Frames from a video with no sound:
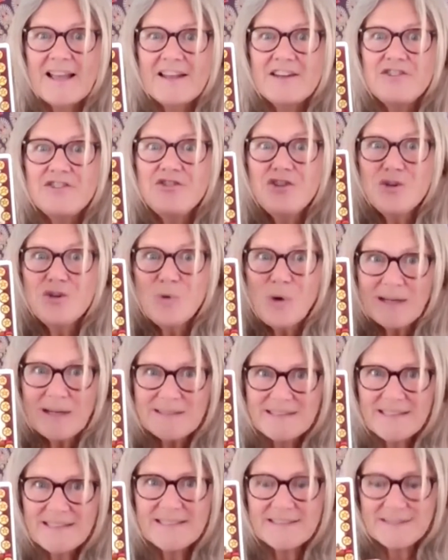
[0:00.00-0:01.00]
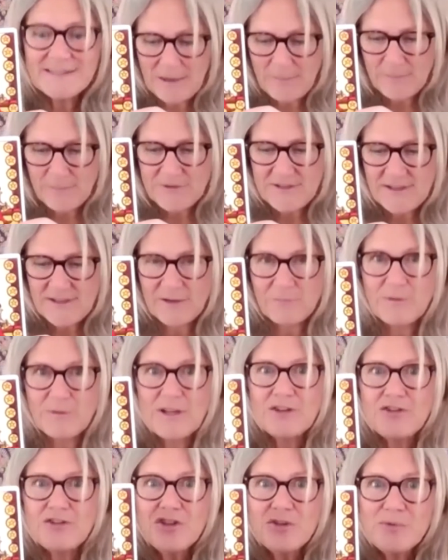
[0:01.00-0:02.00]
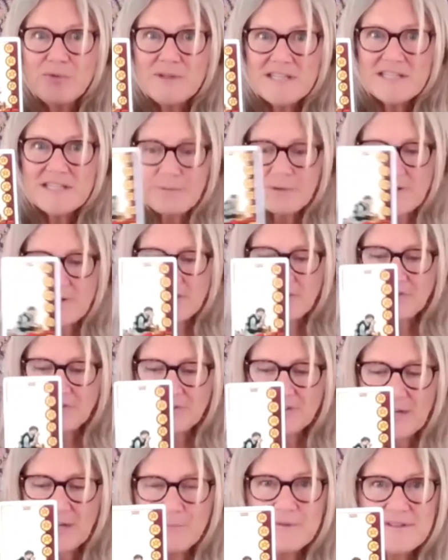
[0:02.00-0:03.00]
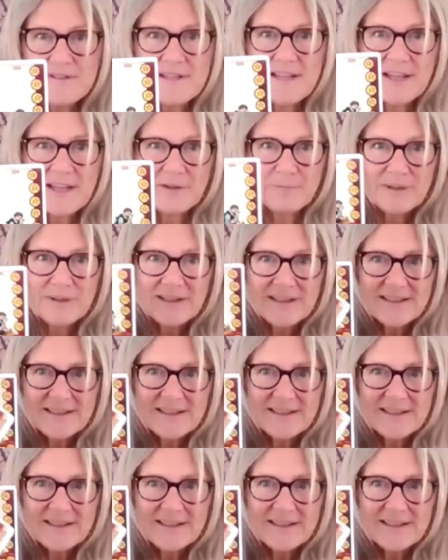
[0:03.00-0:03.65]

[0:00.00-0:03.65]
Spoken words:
new ideas come to him, new inspiration comes to him.